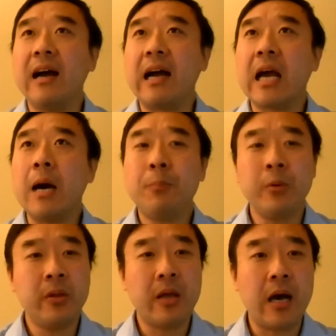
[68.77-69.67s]
A
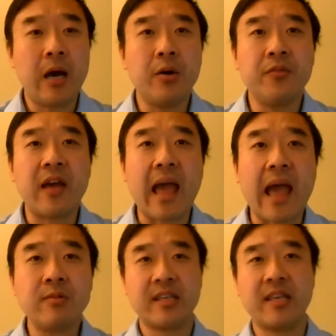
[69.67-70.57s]
couple of
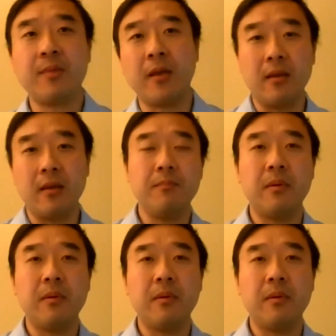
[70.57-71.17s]
housekeeping